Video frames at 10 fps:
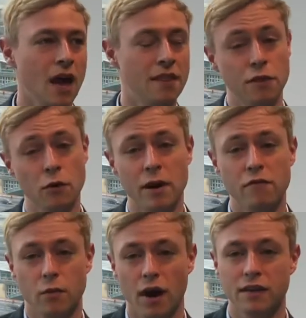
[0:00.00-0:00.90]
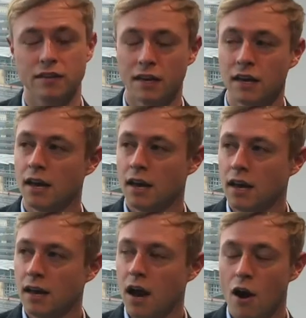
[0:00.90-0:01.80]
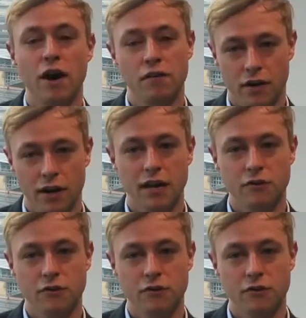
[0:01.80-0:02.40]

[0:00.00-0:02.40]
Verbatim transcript: And they thought about it for a while and they said, all right, fine.